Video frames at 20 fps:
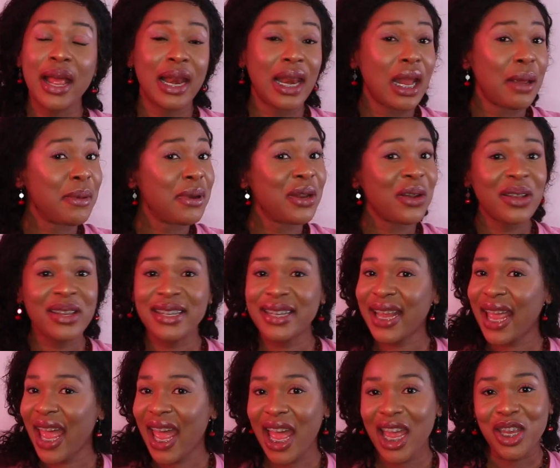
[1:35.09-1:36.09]
Let me not
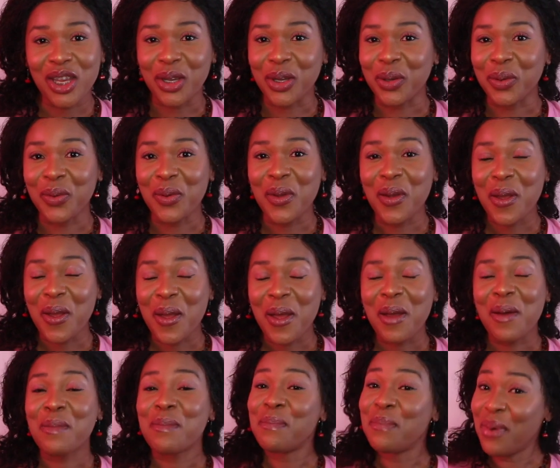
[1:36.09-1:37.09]
scare you,
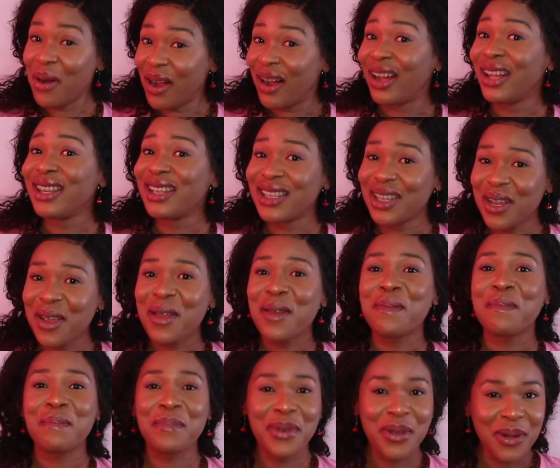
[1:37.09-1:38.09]
but
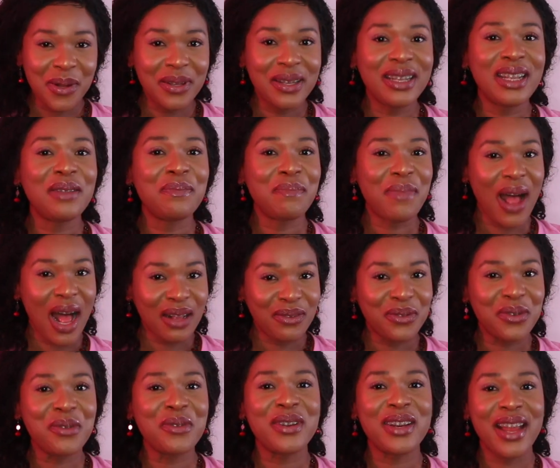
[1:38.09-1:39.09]
building
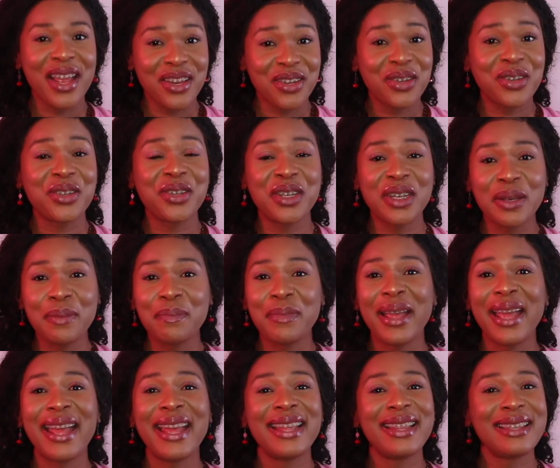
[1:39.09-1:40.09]
impactful relationship
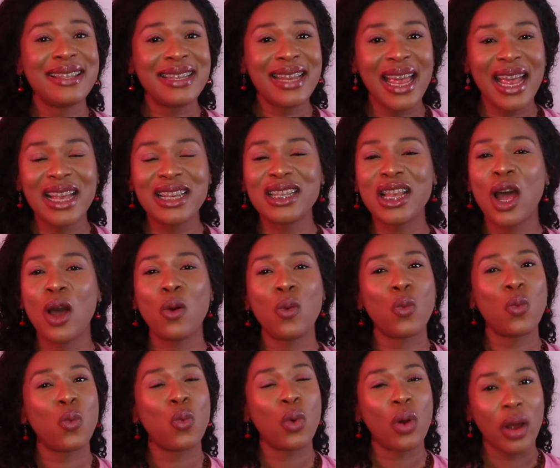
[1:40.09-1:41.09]
takes
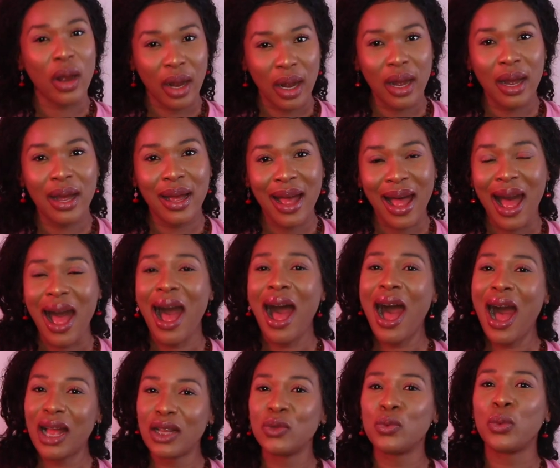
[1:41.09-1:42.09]
work,
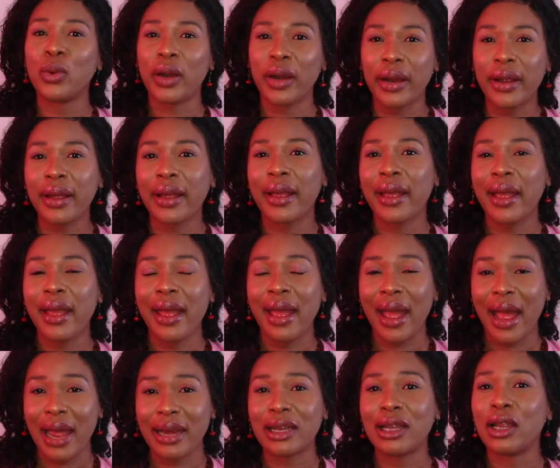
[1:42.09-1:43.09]
hard work,
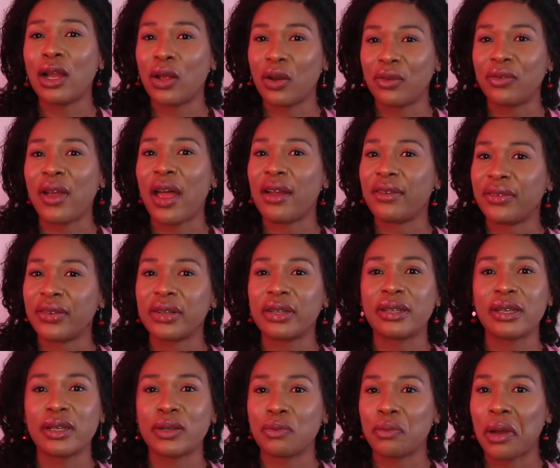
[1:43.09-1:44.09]
and a lot of
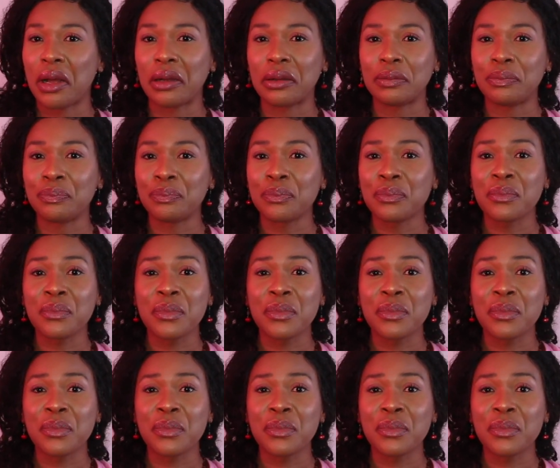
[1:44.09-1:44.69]
effort as well.